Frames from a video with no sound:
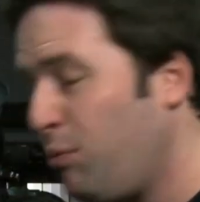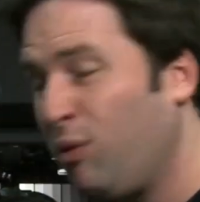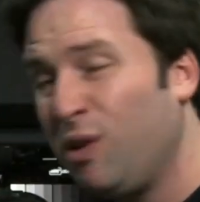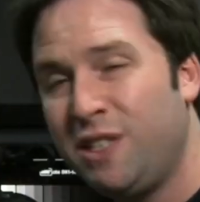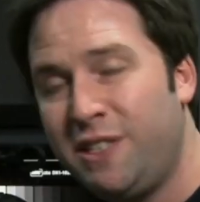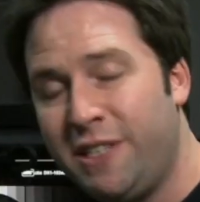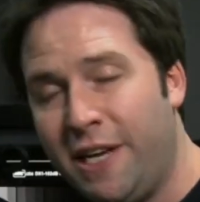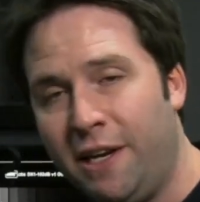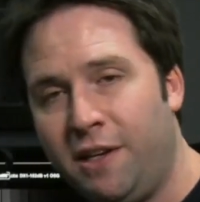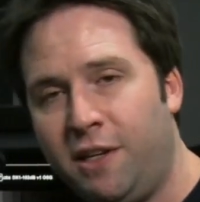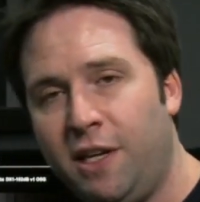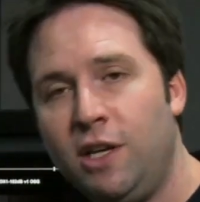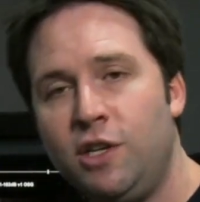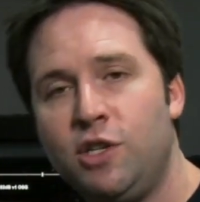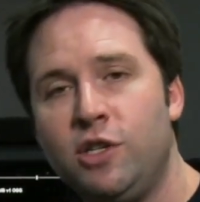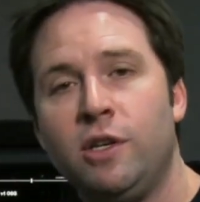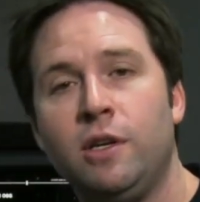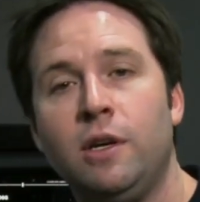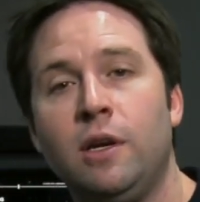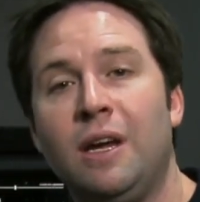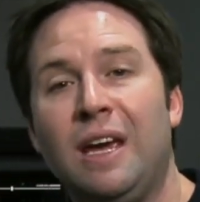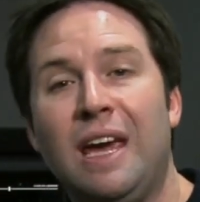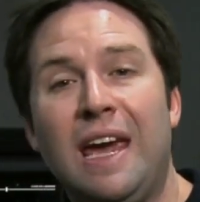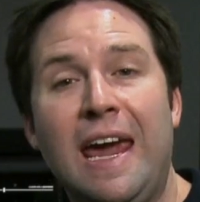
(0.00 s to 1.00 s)
percentage,
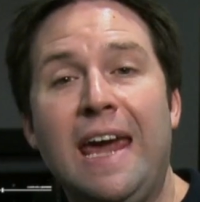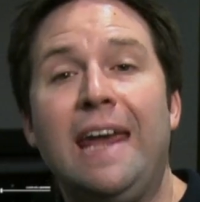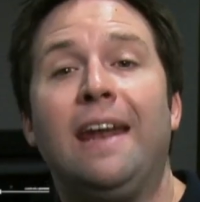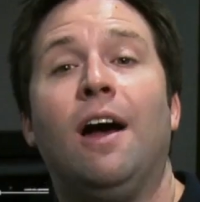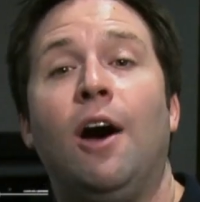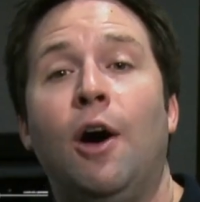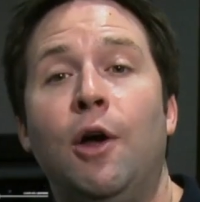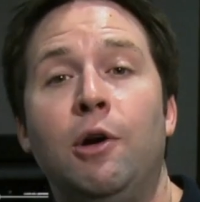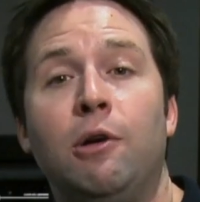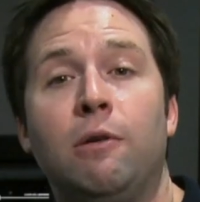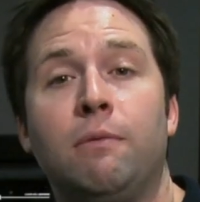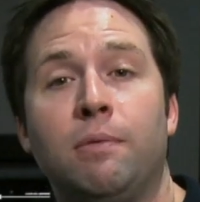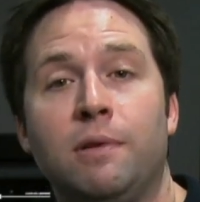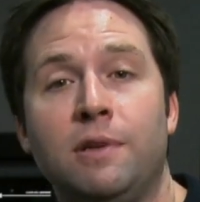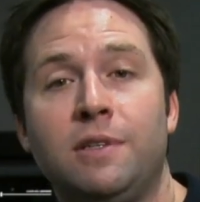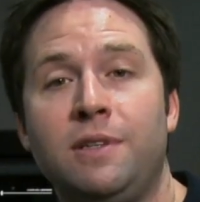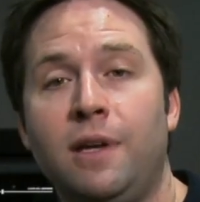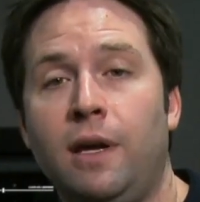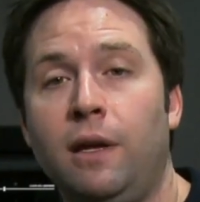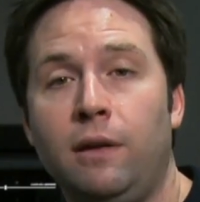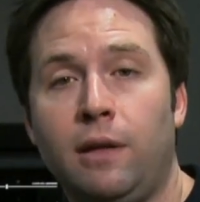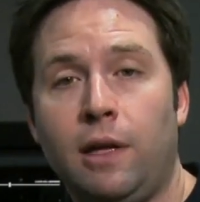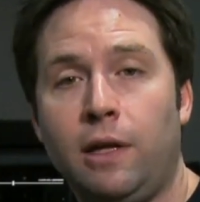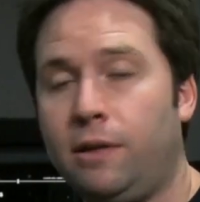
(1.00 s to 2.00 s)
eight hundred
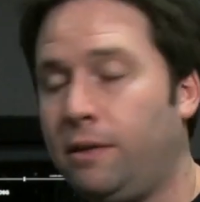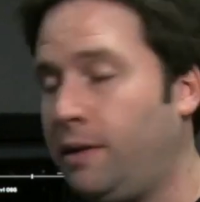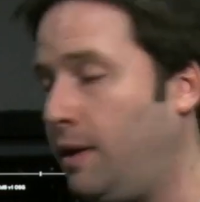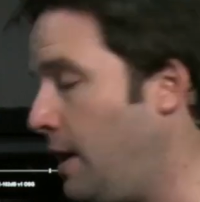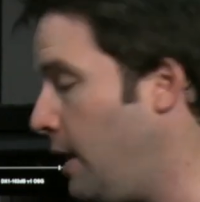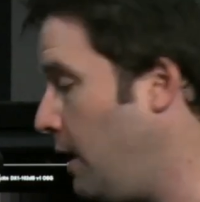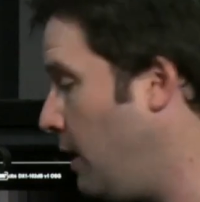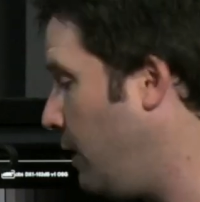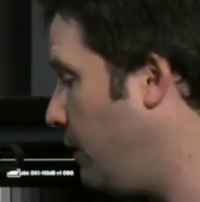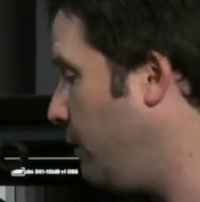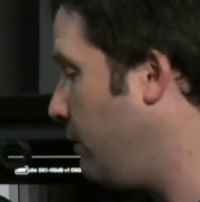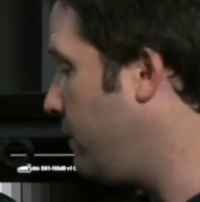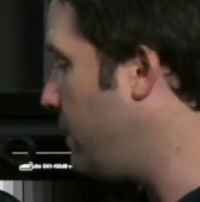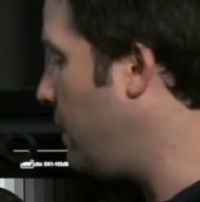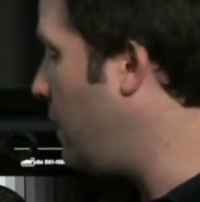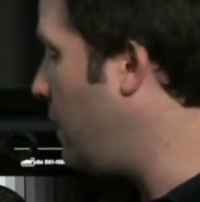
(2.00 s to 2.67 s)
percent, that's eight hundred